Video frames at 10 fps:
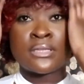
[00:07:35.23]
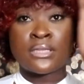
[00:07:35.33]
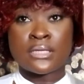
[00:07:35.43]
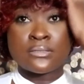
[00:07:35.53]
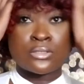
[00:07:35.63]

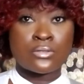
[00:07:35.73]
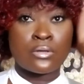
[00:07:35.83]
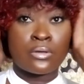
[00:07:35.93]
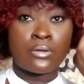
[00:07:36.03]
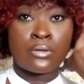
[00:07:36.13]
That's
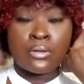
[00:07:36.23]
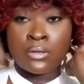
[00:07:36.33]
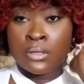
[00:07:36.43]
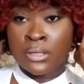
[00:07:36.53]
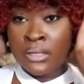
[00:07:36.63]

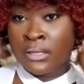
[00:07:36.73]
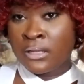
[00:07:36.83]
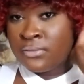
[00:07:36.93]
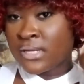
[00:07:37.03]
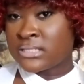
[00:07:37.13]

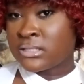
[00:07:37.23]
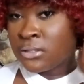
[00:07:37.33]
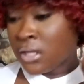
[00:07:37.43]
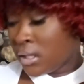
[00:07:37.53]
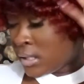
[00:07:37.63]
the
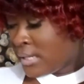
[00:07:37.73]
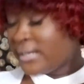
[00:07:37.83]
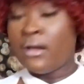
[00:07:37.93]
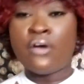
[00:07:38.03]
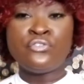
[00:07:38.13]
look.
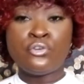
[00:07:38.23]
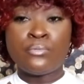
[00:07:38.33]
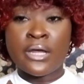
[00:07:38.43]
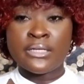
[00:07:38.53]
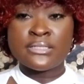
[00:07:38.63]
Now, if you
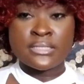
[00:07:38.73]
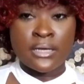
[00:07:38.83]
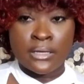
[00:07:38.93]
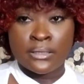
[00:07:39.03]
wanted to